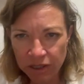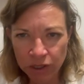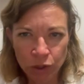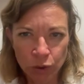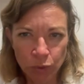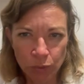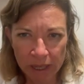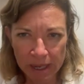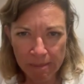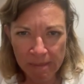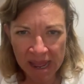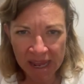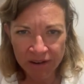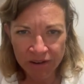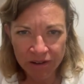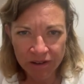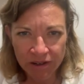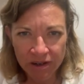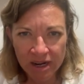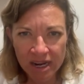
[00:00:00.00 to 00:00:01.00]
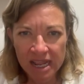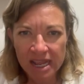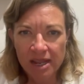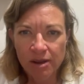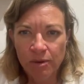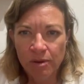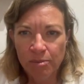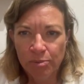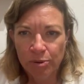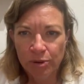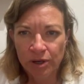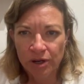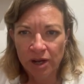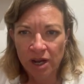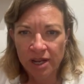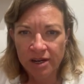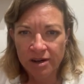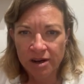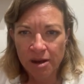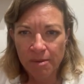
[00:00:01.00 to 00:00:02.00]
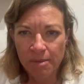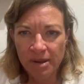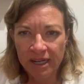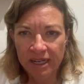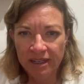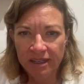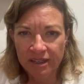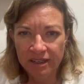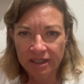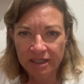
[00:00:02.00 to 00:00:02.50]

gray matter, we put autonomic